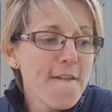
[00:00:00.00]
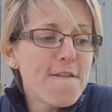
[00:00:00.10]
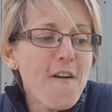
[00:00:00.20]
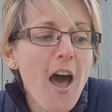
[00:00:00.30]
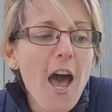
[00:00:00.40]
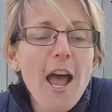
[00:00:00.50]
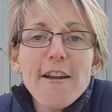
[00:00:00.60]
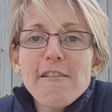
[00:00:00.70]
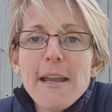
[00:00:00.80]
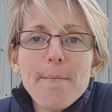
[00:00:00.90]

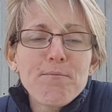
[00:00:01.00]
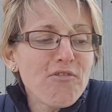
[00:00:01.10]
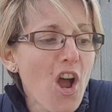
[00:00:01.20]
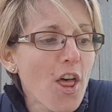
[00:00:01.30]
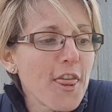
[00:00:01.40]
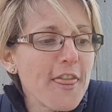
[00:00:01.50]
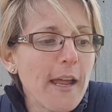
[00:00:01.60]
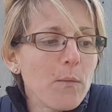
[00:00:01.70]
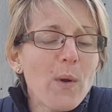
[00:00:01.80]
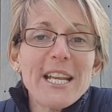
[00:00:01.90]
"Fiery broth
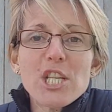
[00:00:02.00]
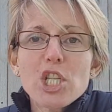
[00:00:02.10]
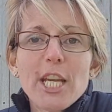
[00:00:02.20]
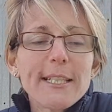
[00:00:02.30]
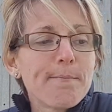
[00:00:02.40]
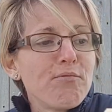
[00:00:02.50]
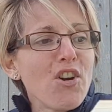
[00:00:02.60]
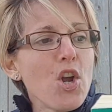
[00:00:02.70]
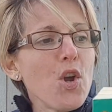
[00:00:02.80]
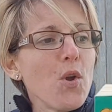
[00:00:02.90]
and witch's
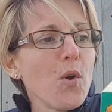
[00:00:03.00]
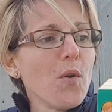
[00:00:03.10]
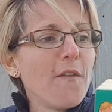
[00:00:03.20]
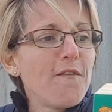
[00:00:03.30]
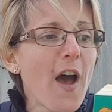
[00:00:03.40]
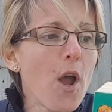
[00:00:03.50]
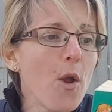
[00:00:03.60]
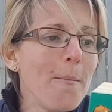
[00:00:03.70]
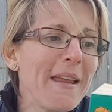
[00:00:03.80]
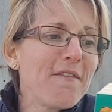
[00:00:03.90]
brew,
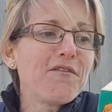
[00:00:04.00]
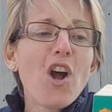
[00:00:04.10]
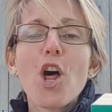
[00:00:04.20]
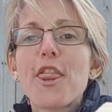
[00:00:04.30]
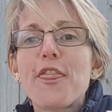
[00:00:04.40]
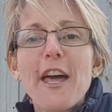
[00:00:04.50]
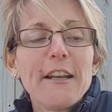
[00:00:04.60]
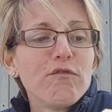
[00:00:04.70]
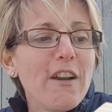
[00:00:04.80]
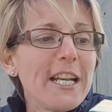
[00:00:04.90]
foamy froth
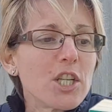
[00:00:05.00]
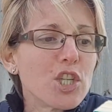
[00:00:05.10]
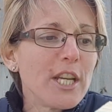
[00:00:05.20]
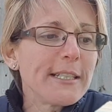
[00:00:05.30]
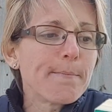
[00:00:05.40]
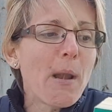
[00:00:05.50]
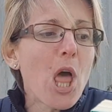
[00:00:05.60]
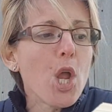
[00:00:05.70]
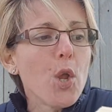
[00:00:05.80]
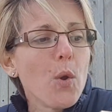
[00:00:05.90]
and riches
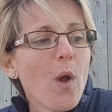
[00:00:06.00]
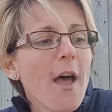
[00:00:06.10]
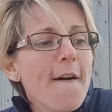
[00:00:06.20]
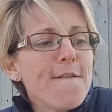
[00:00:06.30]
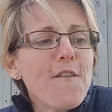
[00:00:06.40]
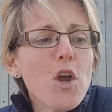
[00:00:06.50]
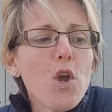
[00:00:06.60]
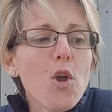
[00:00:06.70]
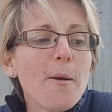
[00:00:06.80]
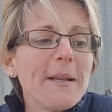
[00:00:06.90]
blue,
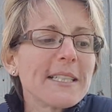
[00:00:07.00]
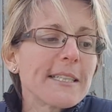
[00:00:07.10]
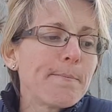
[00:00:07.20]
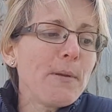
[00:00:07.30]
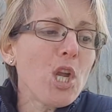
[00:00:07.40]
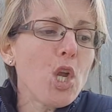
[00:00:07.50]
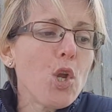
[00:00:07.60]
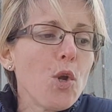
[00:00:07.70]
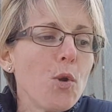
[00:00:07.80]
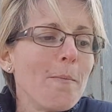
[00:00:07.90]
foam and
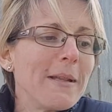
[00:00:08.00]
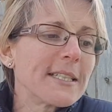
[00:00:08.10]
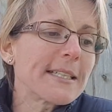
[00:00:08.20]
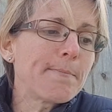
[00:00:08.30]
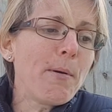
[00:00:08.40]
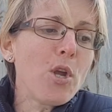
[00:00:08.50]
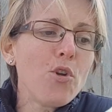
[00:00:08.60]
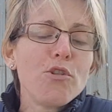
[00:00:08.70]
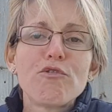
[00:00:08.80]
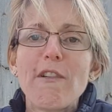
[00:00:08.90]
spume and
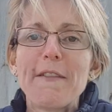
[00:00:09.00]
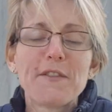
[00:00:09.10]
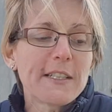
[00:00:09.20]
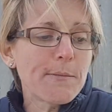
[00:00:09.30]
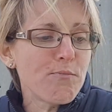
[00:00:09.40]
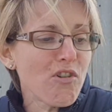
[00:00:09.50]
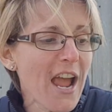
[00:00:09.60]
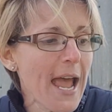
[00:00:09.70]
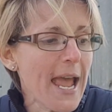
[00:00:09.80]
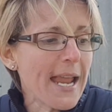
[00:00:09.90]
spoondrift
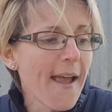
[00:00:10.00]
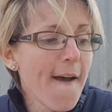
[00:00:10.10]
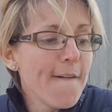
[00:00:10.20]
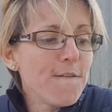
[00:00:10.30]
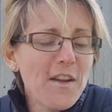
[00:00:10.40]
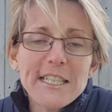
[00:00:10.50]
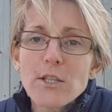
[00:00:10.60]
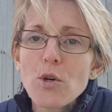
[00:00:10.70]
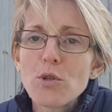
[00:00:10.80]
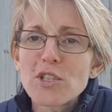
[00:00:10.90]
spray,
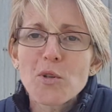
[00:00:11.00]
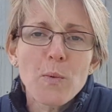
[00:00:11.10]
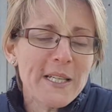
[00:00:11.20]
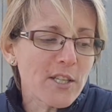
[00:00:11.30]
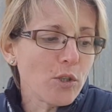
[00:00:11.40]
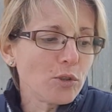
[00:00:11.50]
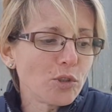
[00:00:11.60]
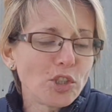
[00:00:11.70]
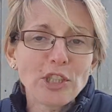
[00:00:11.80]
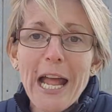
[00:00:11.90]
fizzle, swizzle,
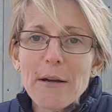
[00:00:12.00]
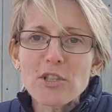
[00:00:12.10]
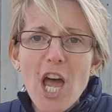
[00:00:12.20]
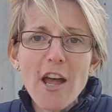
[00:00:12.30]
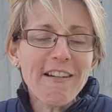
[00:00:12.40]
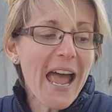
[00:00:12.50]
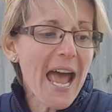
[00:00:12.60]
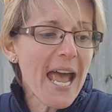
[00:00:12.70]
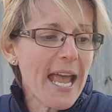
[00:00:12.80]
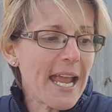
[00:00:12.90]
shout
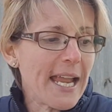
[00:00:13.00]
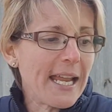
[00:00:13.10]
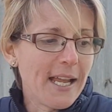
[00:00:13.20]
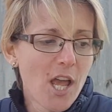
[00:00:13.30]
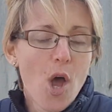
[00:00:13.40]
hooray!